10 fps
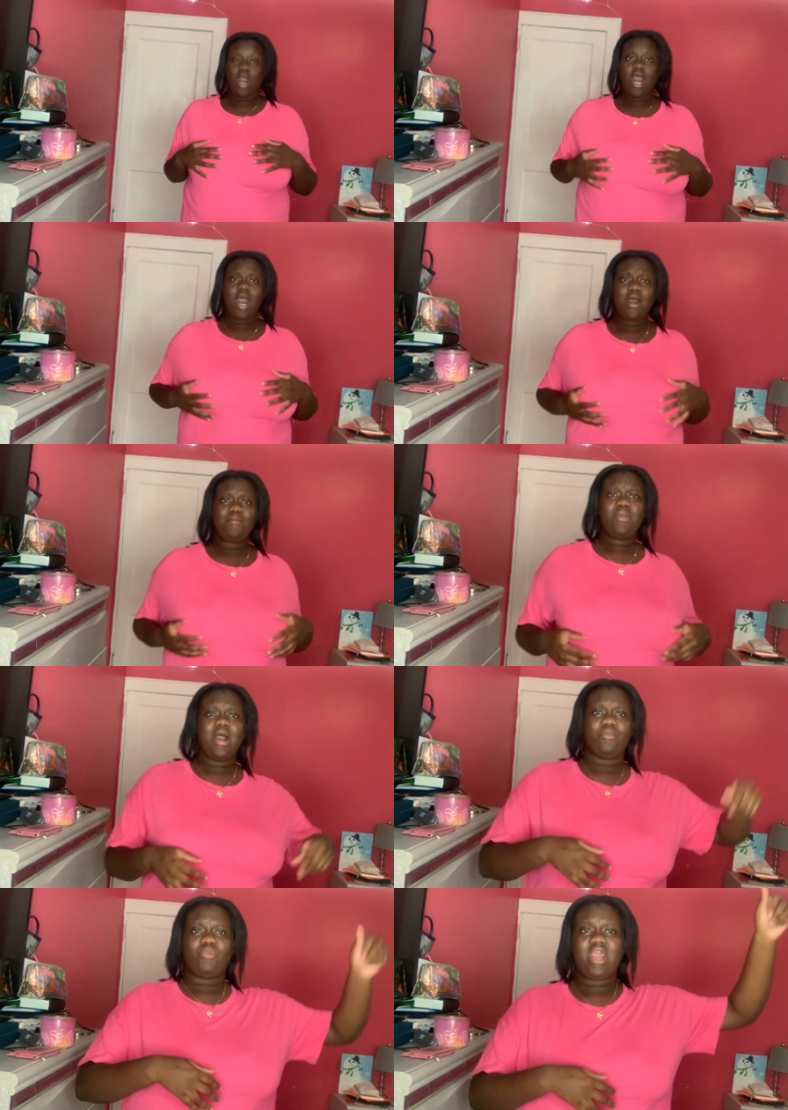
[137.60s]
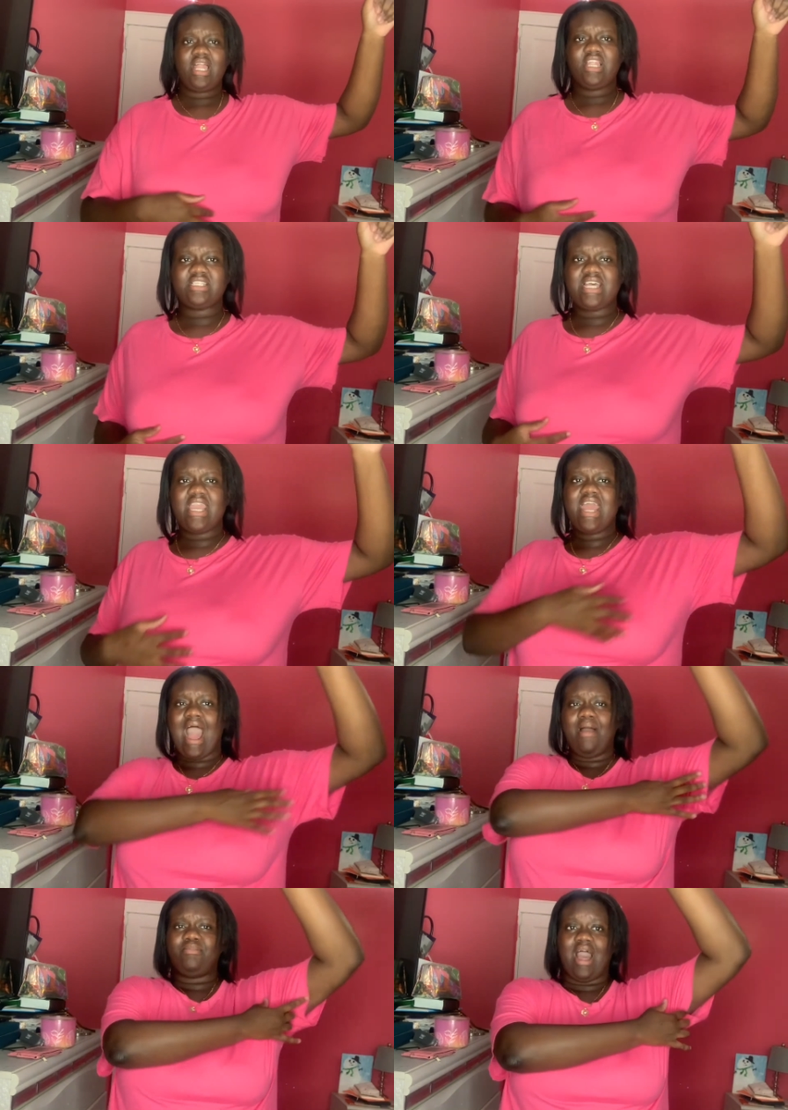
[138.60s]
Um, when I looked at it,
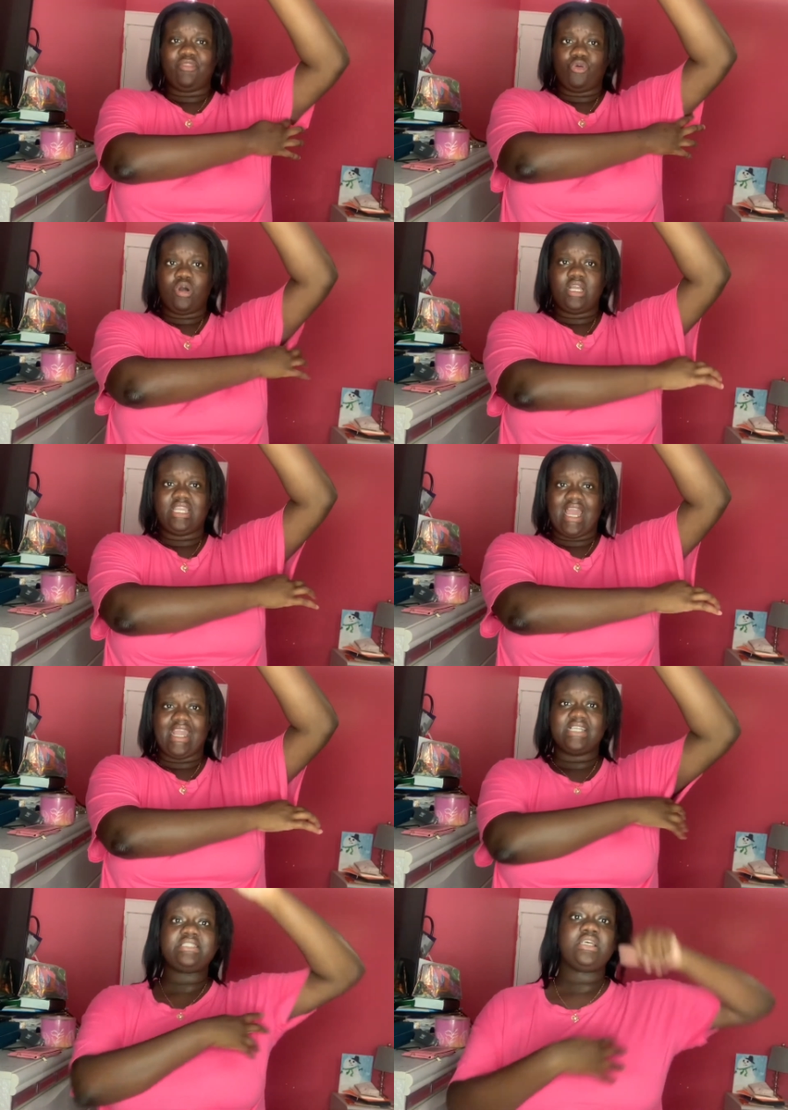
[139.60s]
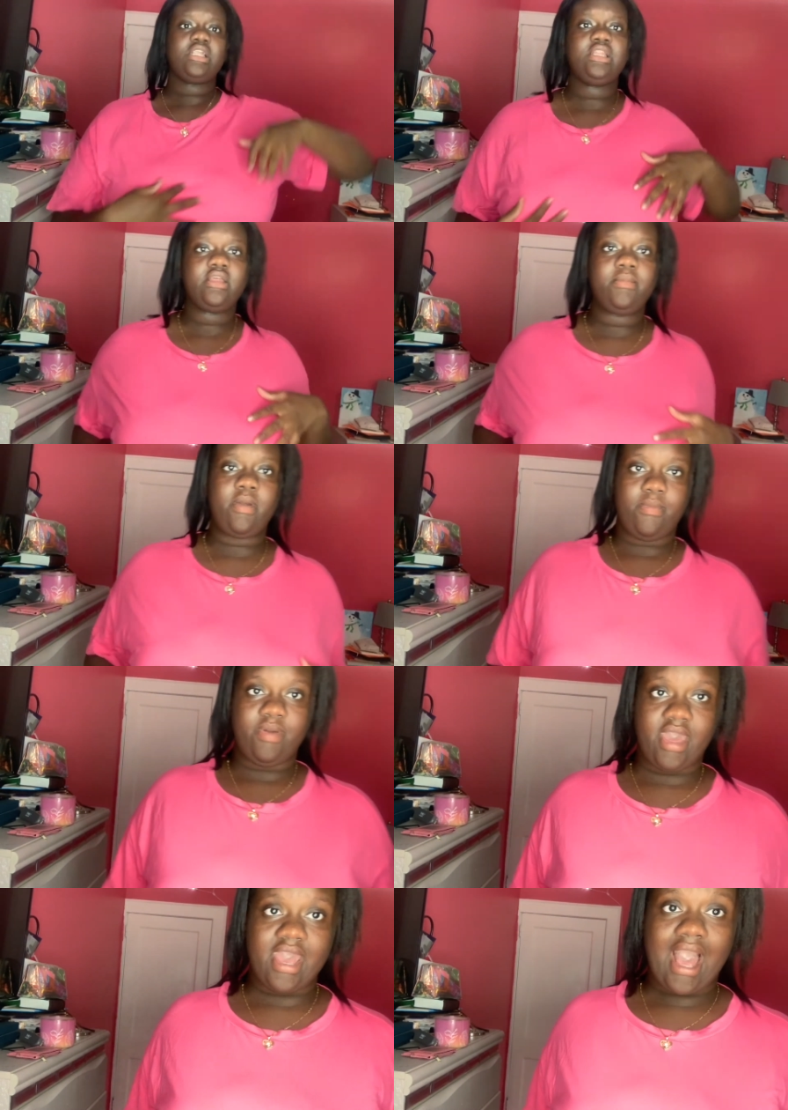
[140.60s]
I'm, I thought like it's still a little bit
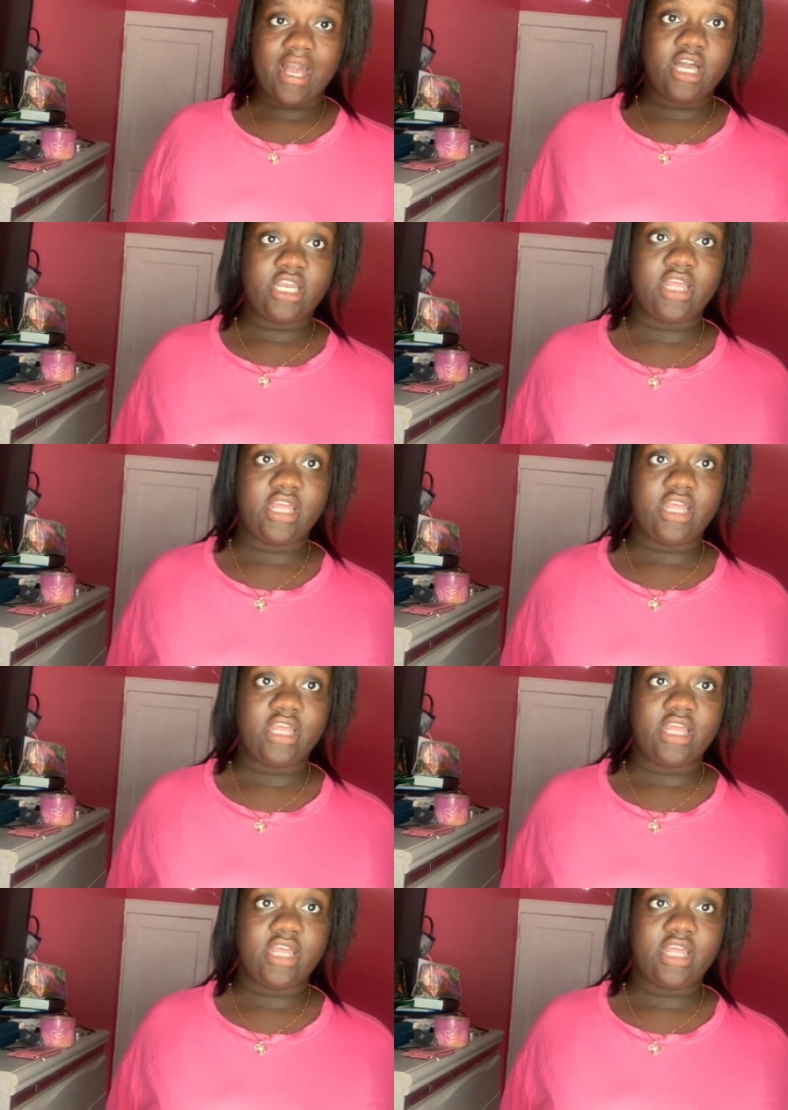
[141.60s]
big. I could